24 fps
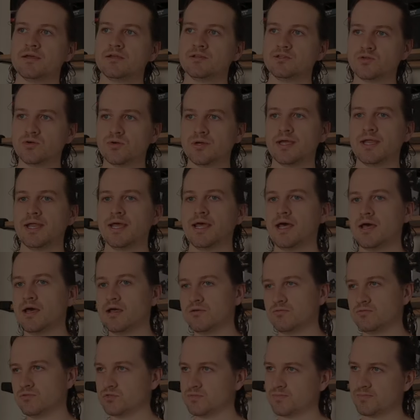Took it
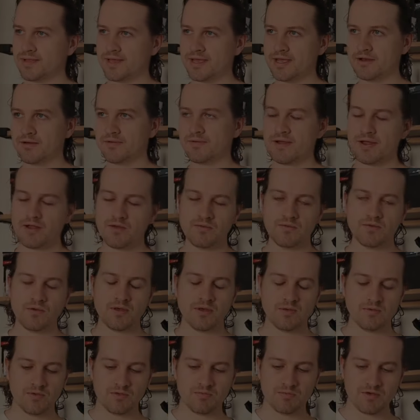out, was playing around
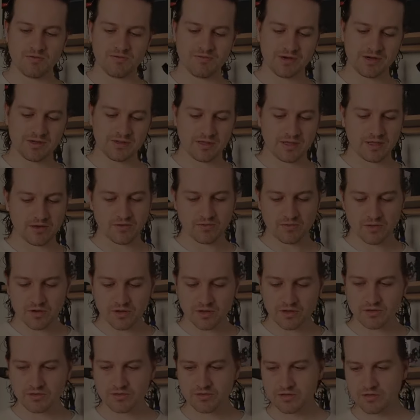with my phone later
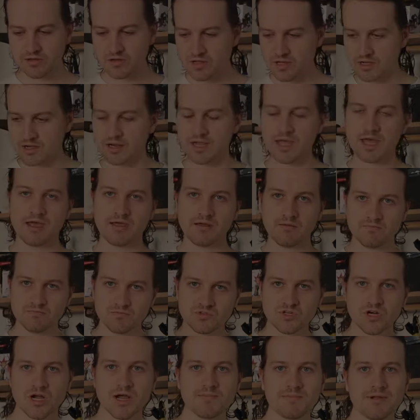on, thought, oh, okay,
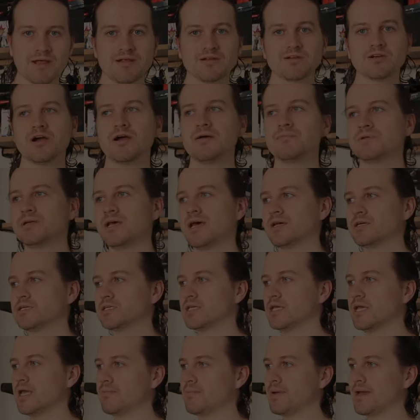time to
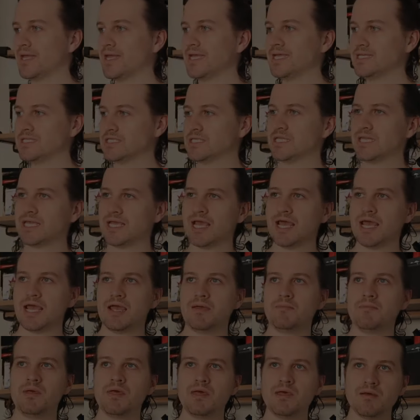actually get back into the
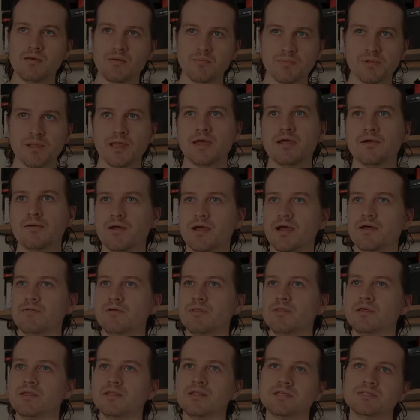game, play around
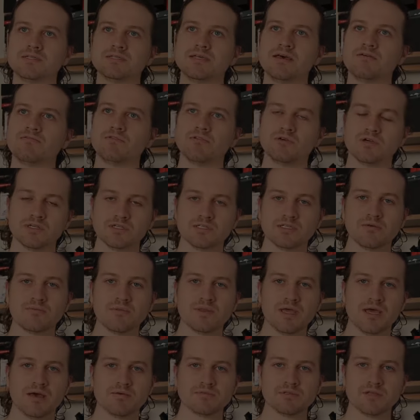with it, let's have a look at some of
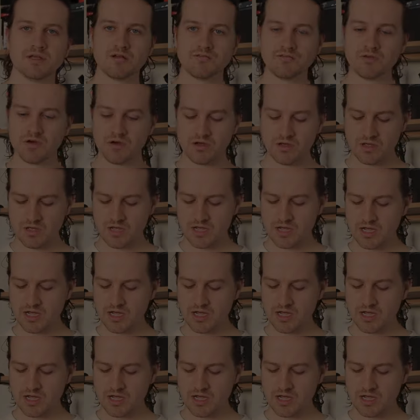the apps that I've got.